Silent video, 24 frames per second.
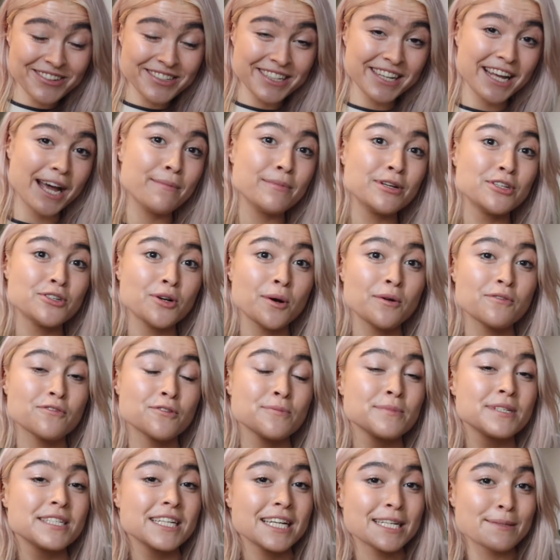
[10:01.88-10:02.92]
using can be dropped
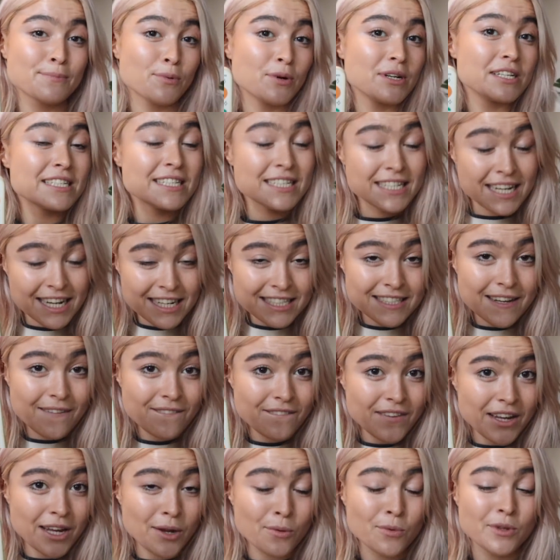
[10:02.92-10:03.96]
from
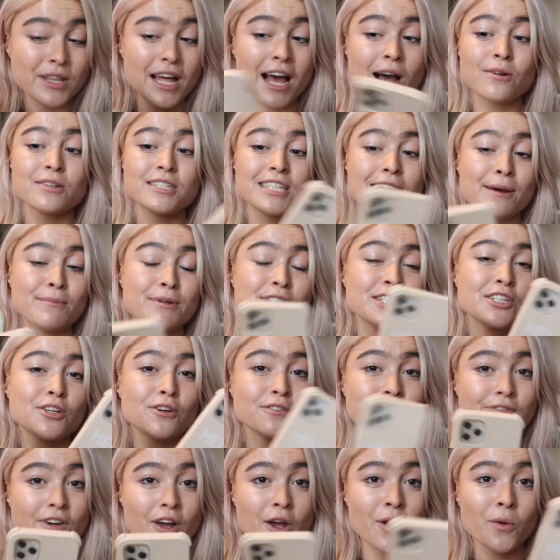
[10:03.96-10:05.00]
6.6 feet without damaging
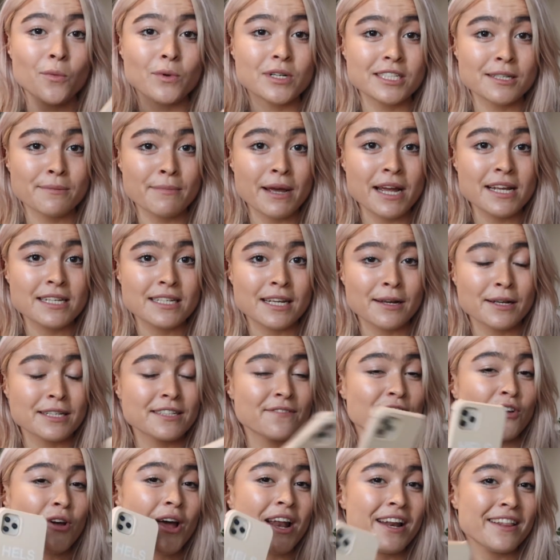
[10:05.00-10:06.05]
your phone, which is amazing because
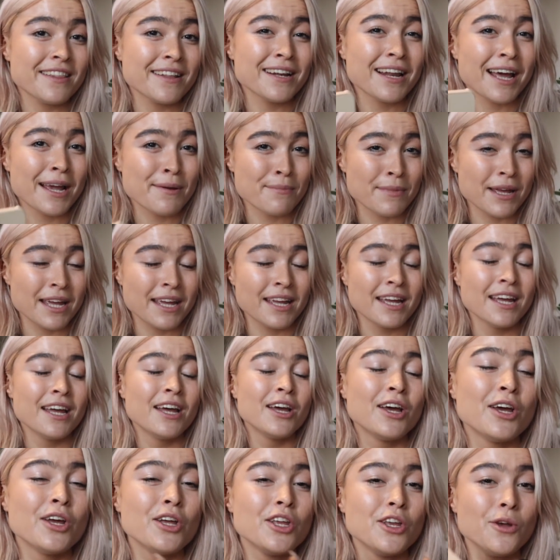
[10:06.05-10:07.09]
if you're anything like me,
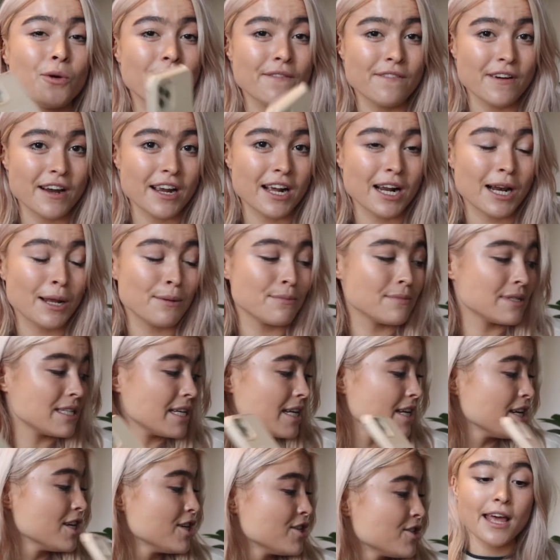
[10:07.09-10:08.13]
you are very
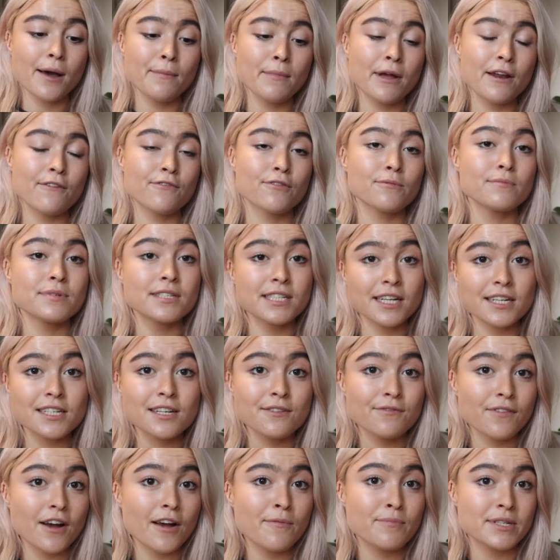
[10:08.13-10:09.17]
clumsy. They are made from
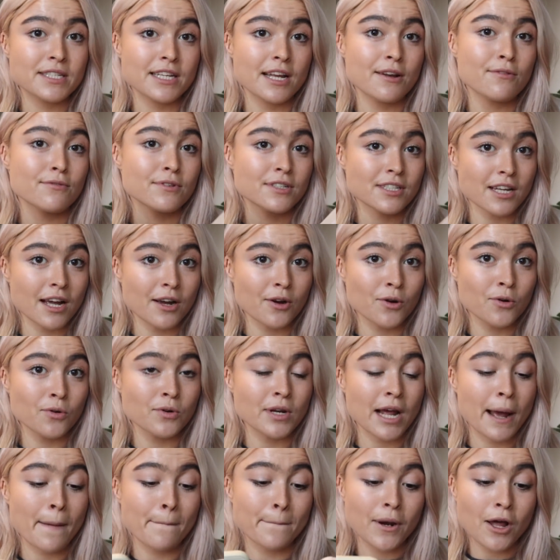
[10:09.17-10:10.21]
65%
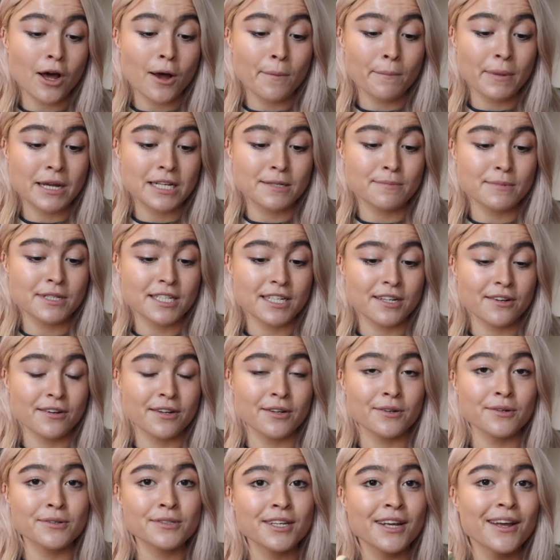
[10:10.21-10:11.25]
recycled and plant-based
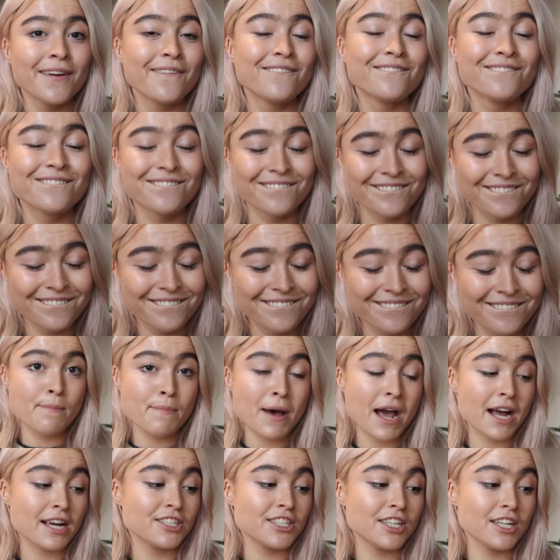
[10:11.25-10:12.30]
materials. All of their
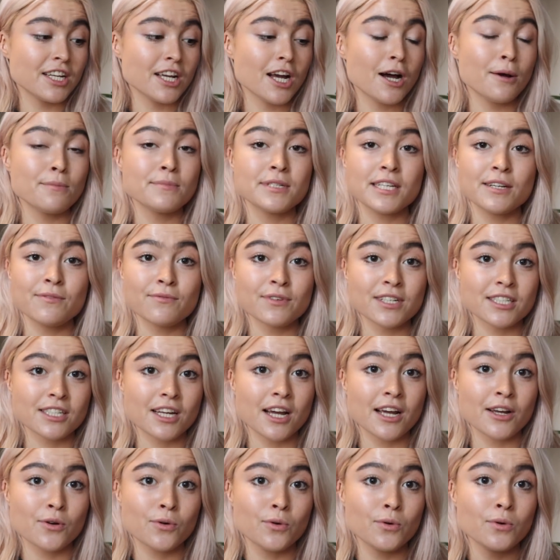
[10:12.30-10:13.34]
packaging comes in
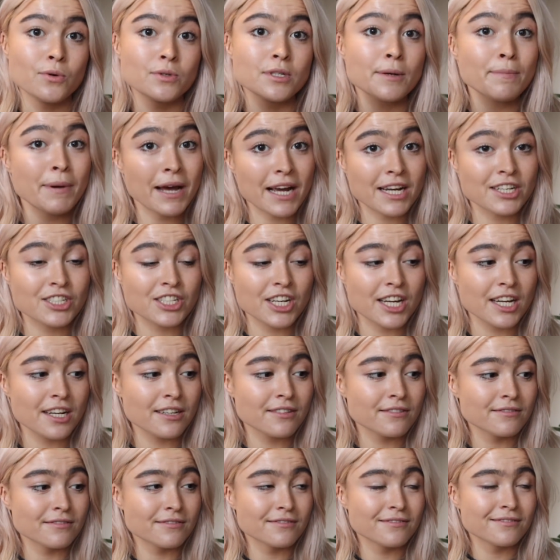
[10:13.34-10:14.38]
recycled
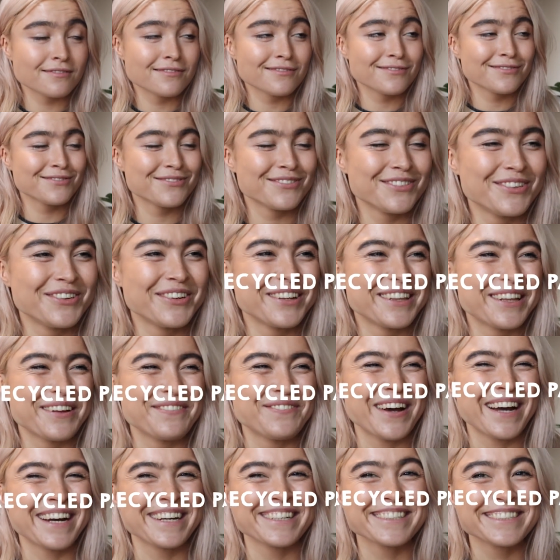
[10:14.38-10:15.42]
packaging. All of their
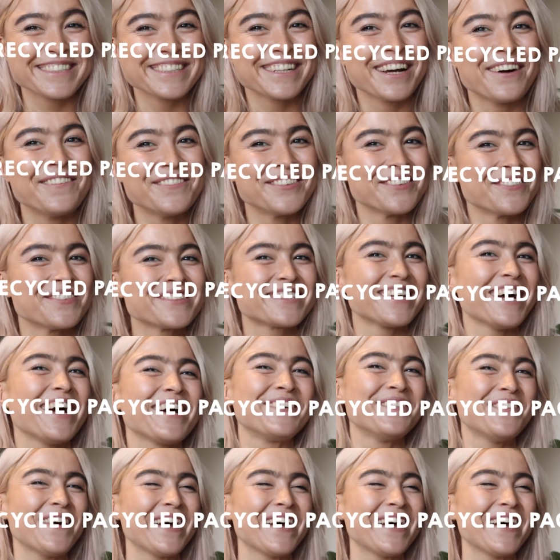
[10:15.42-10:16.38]
packaging comes in recycled